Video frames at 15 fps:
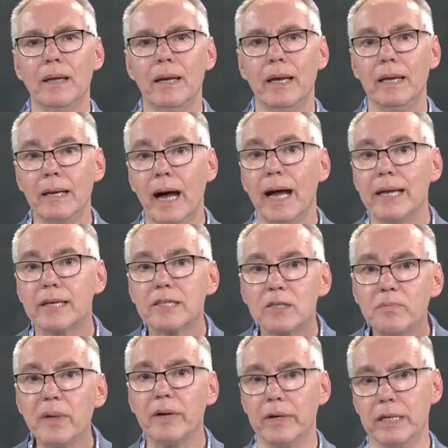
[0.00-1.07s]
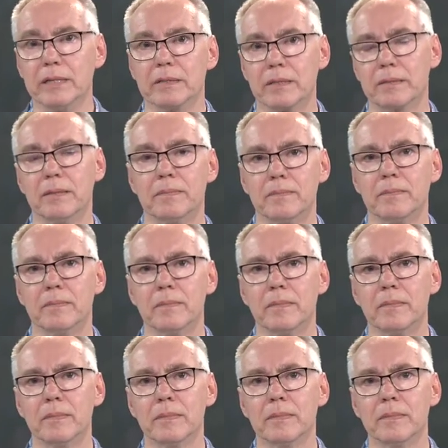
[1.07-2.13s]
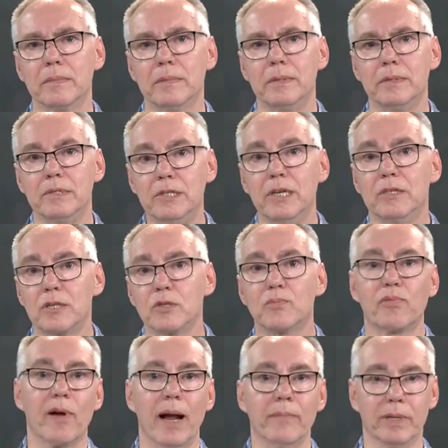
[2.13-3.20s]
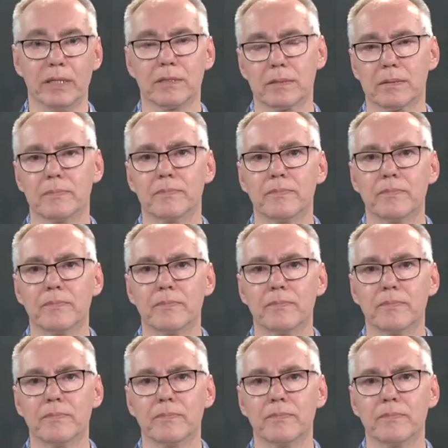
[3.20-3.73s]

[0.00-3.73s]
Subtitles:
And I experienced Jesus' promise